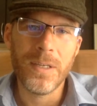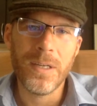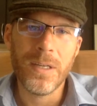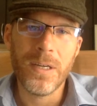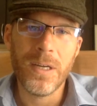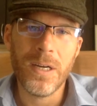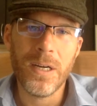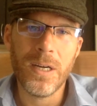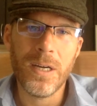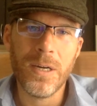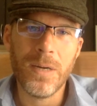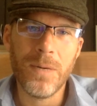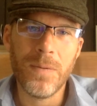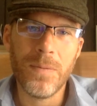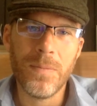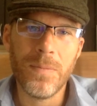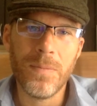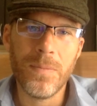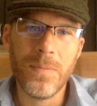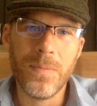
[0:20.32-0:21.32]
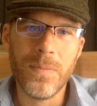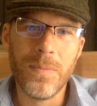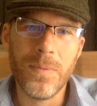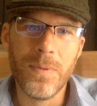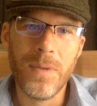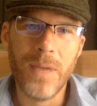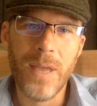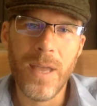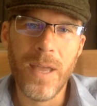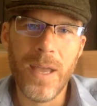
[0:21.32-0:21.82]
Um,
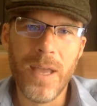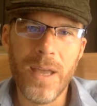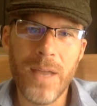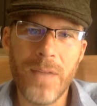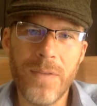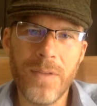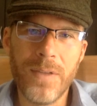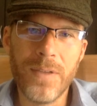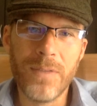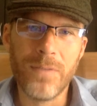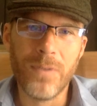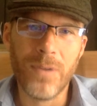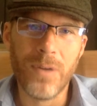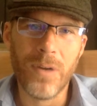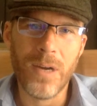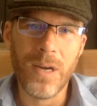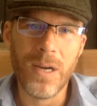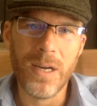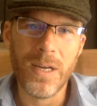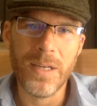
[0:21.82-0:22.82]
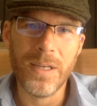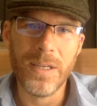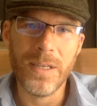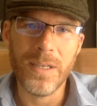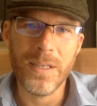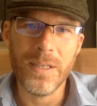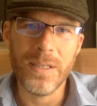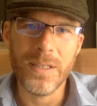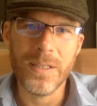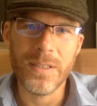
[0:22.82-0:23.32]
and this fluoride
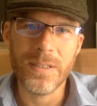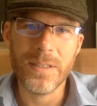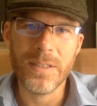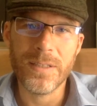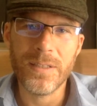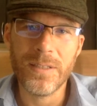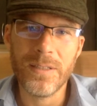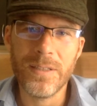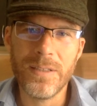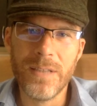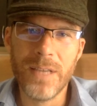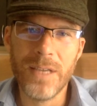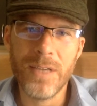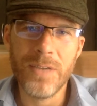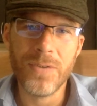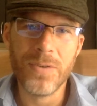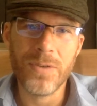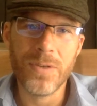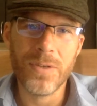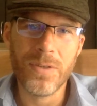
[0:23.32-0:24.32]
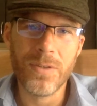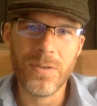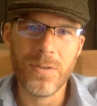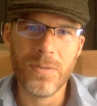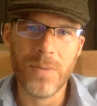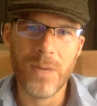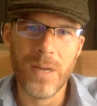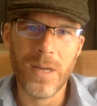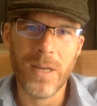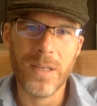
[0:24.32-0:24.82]
is dangerous to the
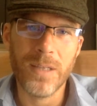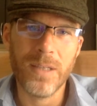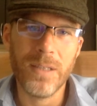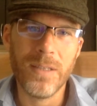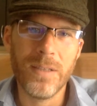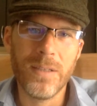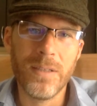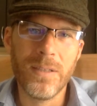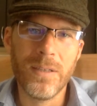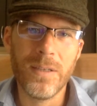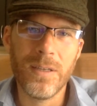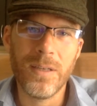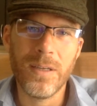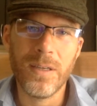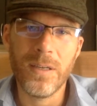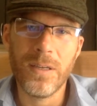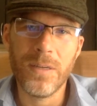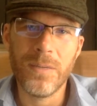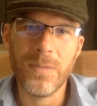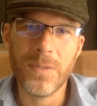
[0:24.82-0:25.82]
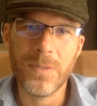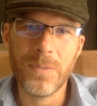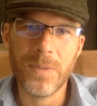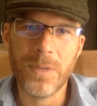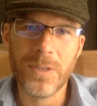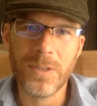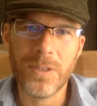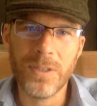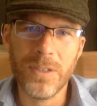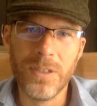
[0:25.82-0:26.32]
body, um,
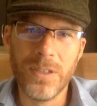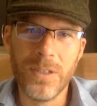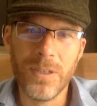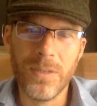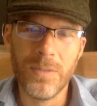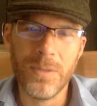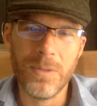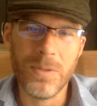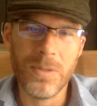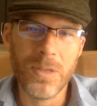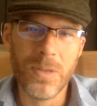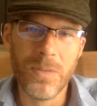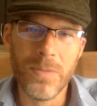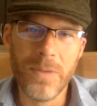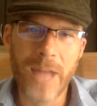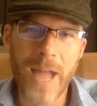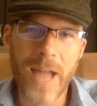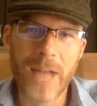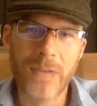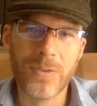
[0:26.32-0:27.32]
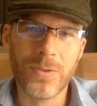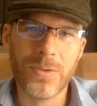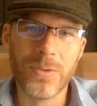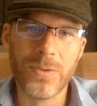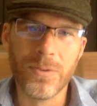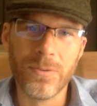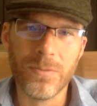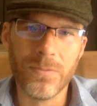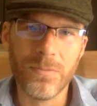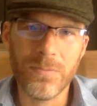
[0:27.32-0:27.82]
especially, I mean, some
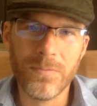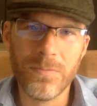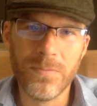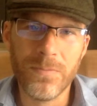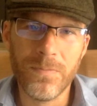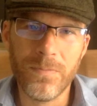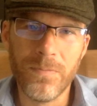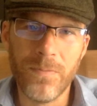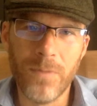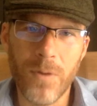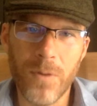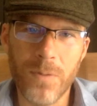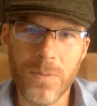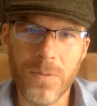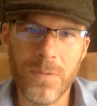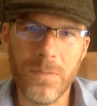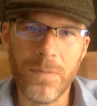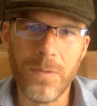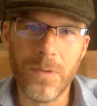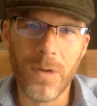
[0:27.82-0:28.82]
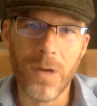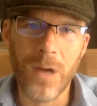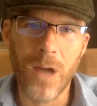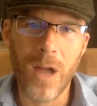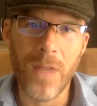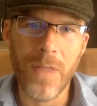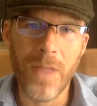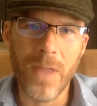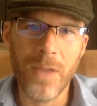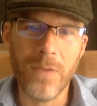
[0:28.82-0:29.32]
natural forms of
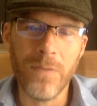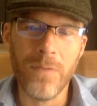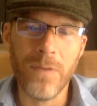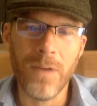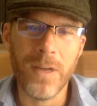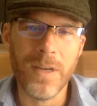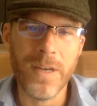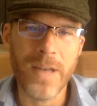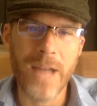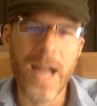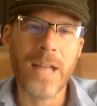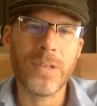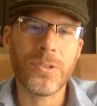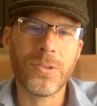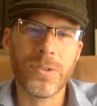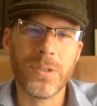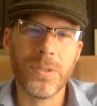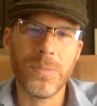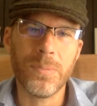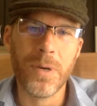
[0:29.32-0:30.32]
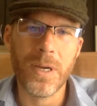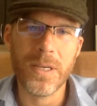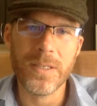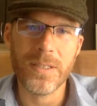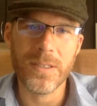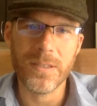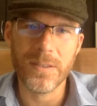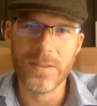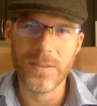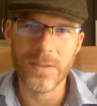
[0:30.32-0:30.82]
fluoride that you find naturally
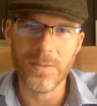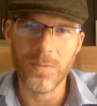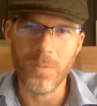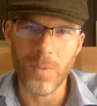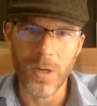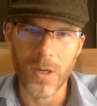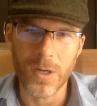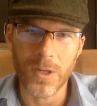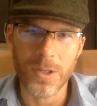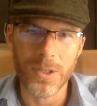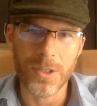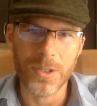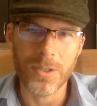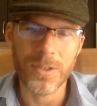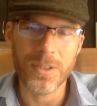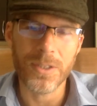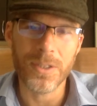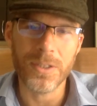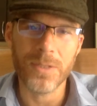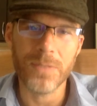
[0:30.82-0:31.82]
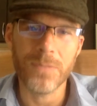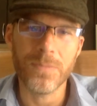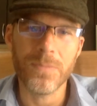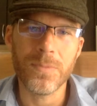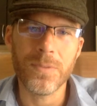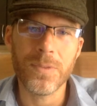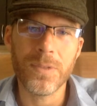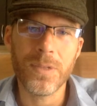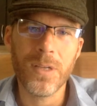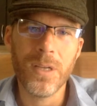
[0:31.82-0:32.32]
present in water
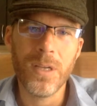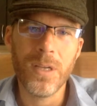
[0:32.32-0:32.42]
systems,